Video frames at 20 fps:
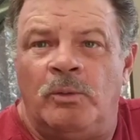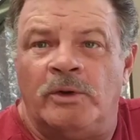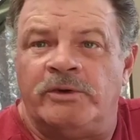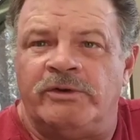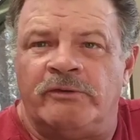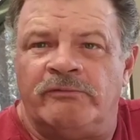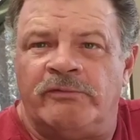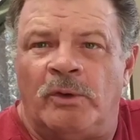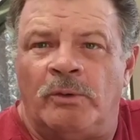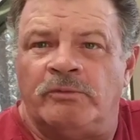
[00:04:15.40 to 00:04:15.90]

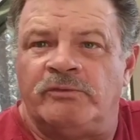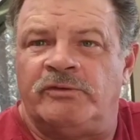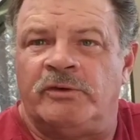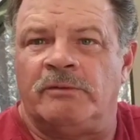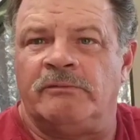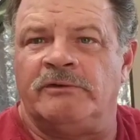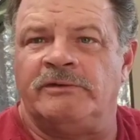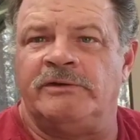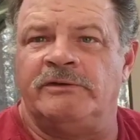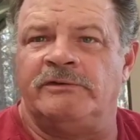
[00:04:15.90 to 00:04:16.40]
what your phone
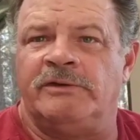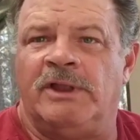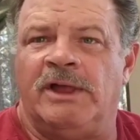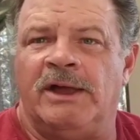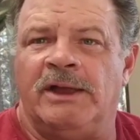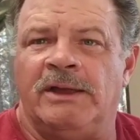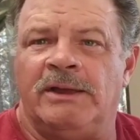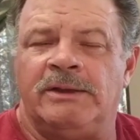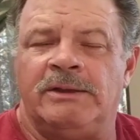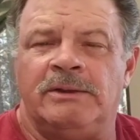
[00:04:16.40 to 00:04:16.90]
service is
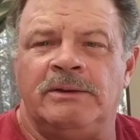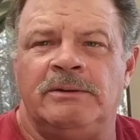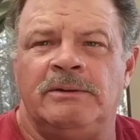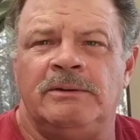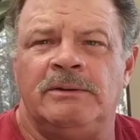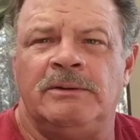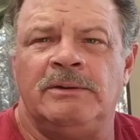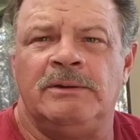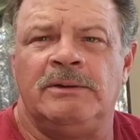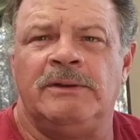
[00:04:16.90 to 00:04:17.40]
like.
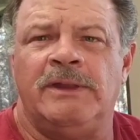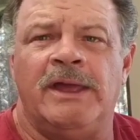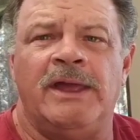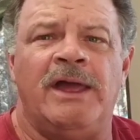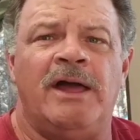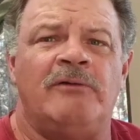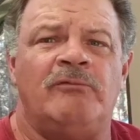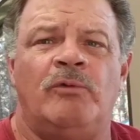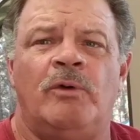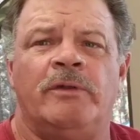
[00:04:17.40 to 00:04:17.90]
They
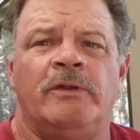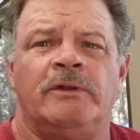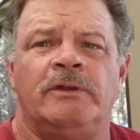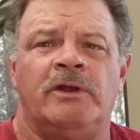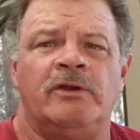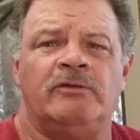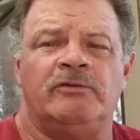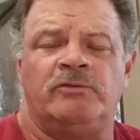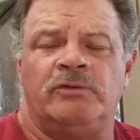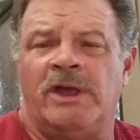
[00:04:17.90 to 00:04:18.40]
have whether
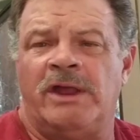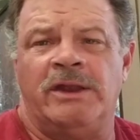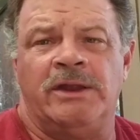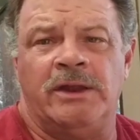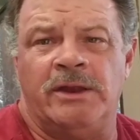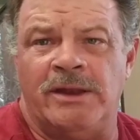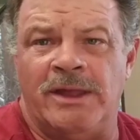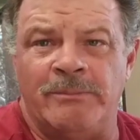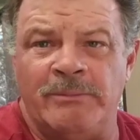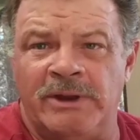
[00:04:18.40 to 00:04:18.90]
there's
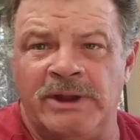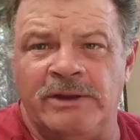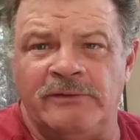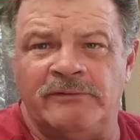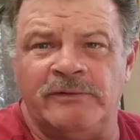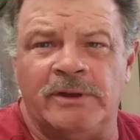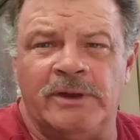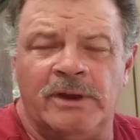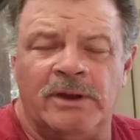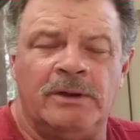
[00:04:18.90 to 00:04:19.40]
any
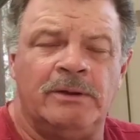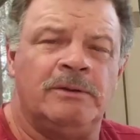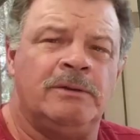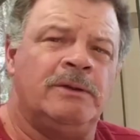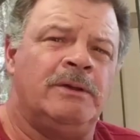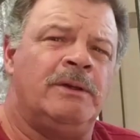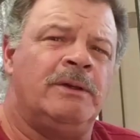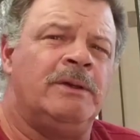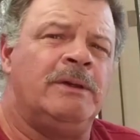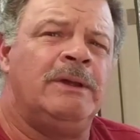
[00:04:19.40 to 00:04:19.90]
amenities there.
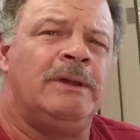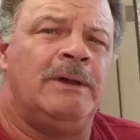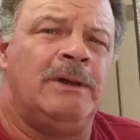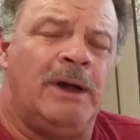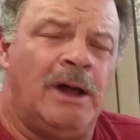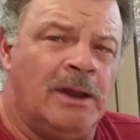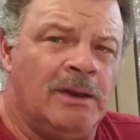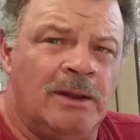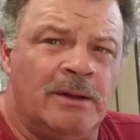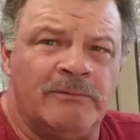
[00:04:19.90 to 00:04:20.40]

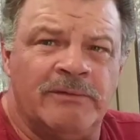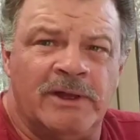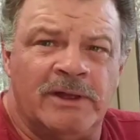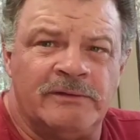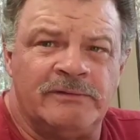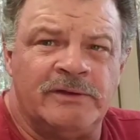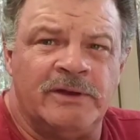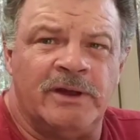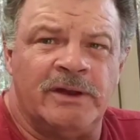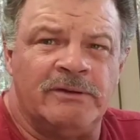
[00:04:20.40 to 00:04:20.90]
I love
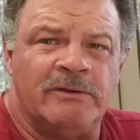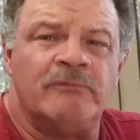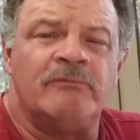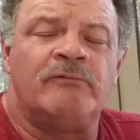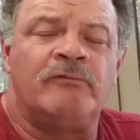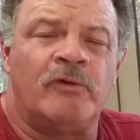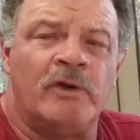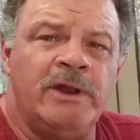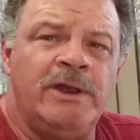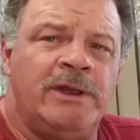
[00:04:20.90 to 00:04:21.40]
that site,
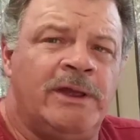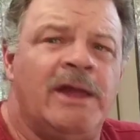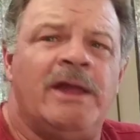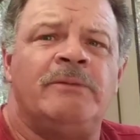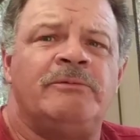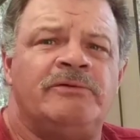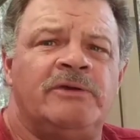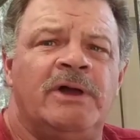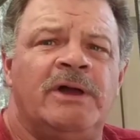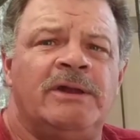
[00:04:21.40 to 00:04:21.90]

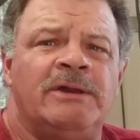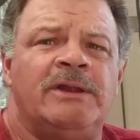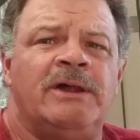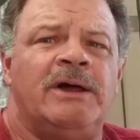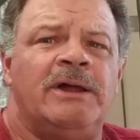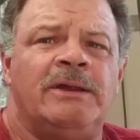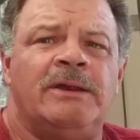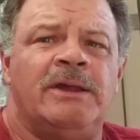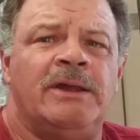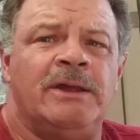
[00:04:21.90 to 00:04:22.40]

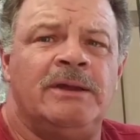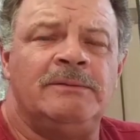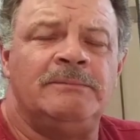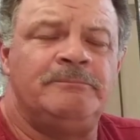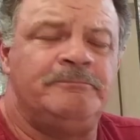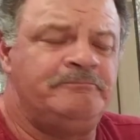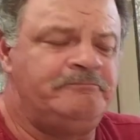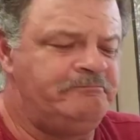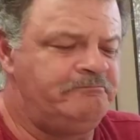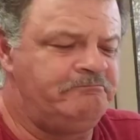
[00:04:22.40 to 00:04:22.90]
freecampsite.net.
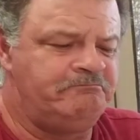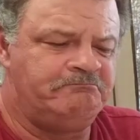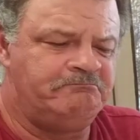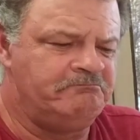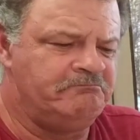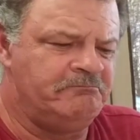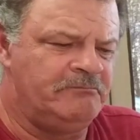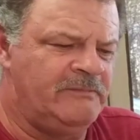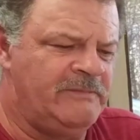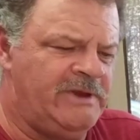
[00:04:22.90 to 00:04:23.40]

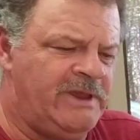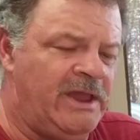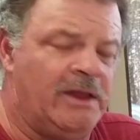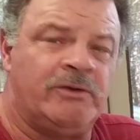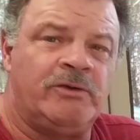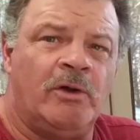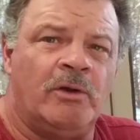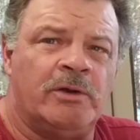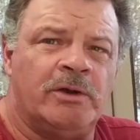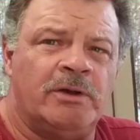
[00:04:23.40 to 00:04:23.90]

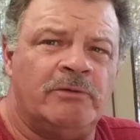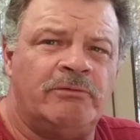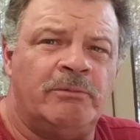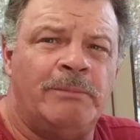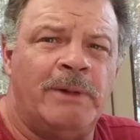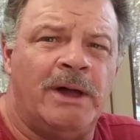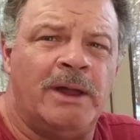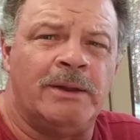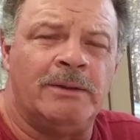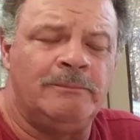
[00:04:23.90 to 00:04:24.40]
Can't talk enough
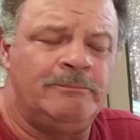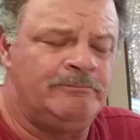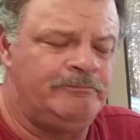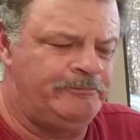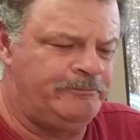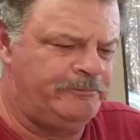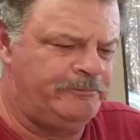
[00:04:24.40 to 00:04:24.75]
about it.